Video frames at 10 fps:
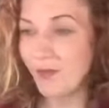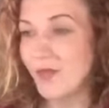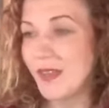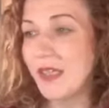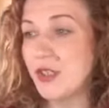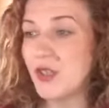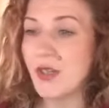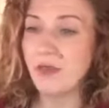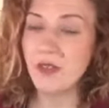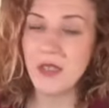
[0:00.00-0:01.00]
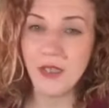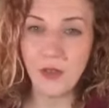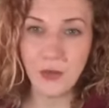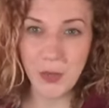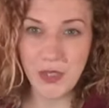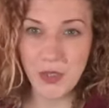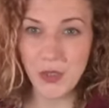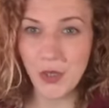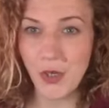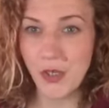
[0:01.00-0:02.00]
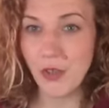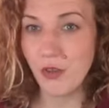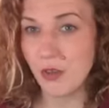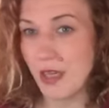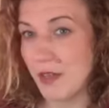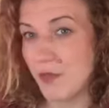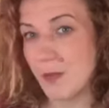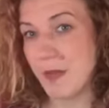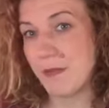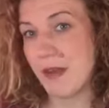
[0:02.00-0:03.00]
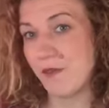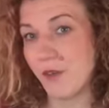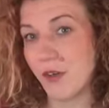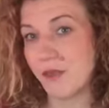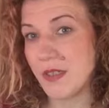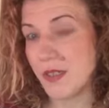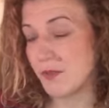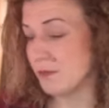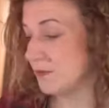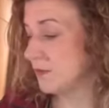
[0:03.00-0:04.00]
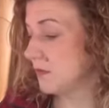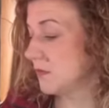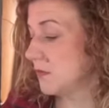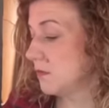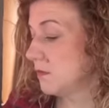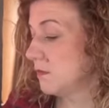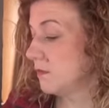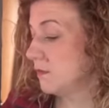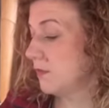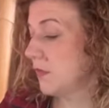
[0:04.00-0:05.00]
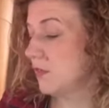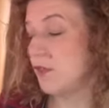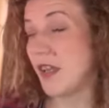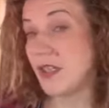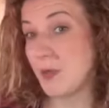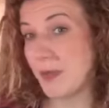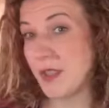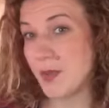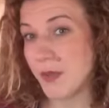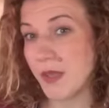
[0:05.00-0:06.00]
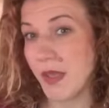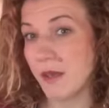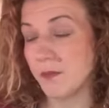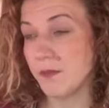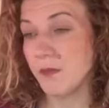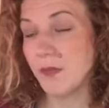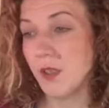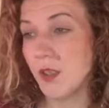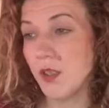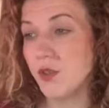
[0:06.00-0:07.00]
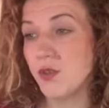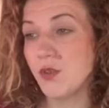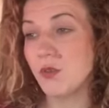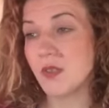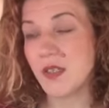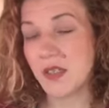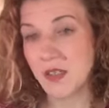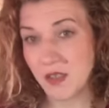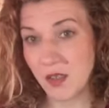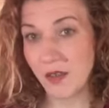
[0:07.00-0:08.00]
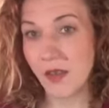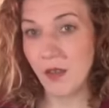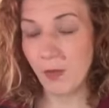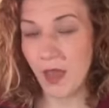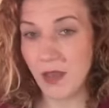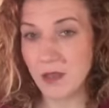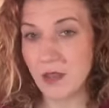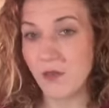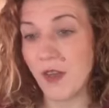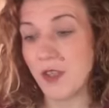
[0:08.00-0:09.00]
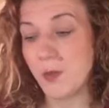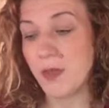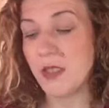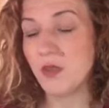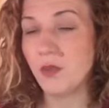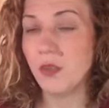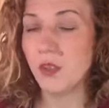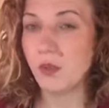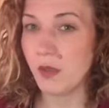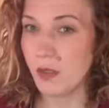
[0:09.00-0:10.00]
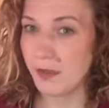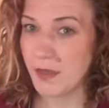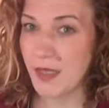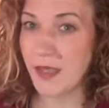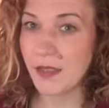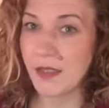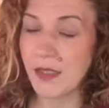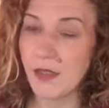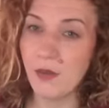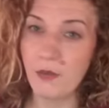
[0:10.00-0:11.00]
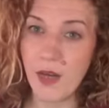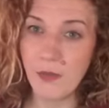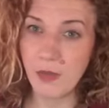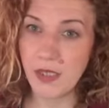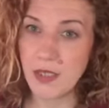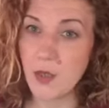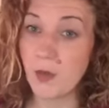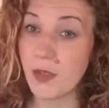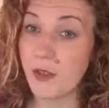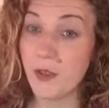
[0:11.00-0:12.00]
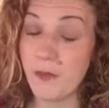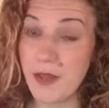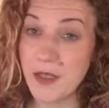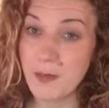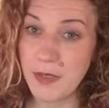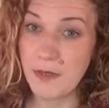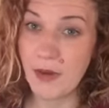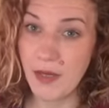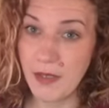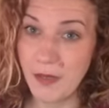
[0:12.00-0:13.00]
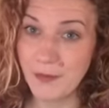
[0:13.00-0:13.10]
Each and every single twist and turn in your life has been meant for a reason. Find peace with that. Don't stay stuck in the past. Find peace knowing you are exactly in the right place where you're meant to be right now.